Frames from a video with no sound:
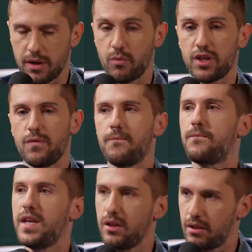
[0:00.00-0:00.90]
and what you
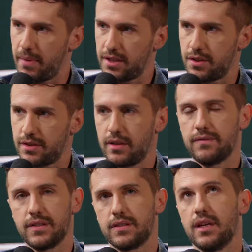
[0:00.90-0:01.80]
feel about
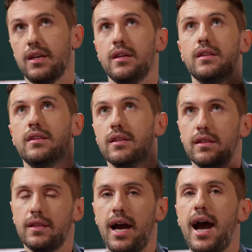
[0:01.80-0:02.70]
yourself is the,
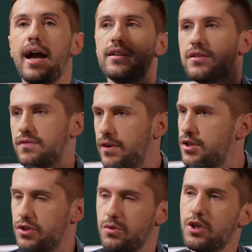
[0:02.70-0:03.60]
the highest
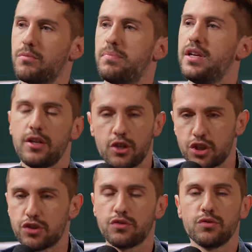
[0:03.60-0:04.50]
virtue. You're being your
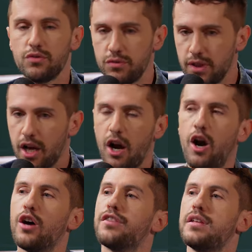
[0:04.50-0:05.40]
true
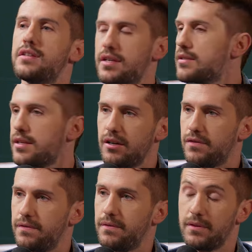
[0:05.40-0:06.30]
authentic
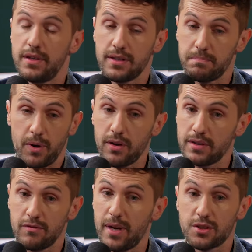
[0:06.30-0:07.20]
self. There's
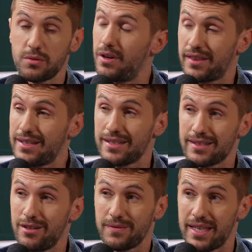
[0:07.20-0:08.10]
parts of my true authentic
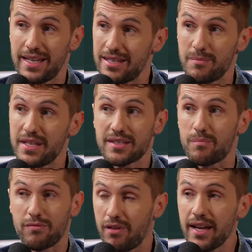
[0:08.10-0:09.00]
self that need to be
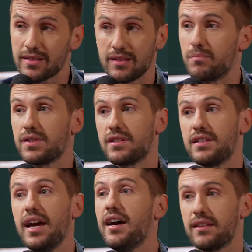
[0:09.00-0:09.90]
suppressed and put to
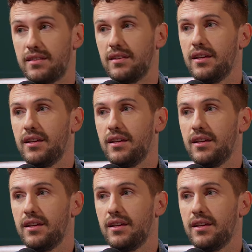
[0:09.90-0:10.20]
death.